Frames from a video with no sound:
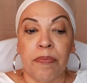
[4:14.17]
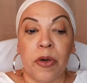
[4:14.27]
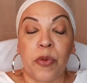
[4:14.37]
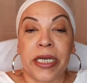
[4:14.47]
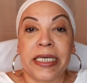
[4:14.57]

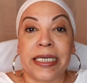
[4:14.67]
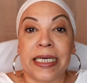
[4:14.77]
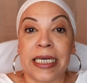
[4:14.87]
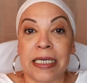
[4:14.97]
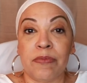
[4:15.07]
but when he
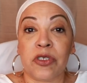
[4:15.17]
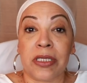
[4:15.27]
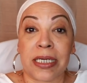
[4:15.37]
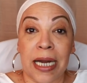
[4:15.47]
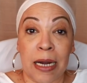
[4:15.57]
came to
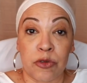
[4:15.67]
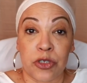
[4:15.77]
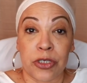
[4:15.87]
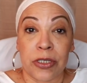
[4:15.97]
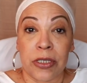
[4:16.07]
the
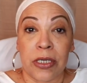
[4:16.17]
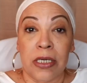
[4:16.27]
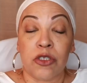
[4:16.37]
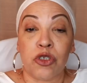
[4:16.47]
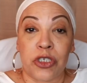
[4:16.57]
couch
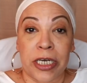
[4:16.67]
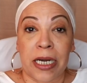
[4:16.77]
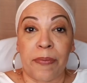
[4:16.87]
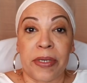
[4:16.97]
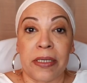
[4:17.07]
to
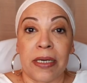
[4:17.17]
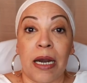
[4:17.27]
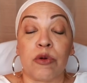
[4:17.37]
check on me,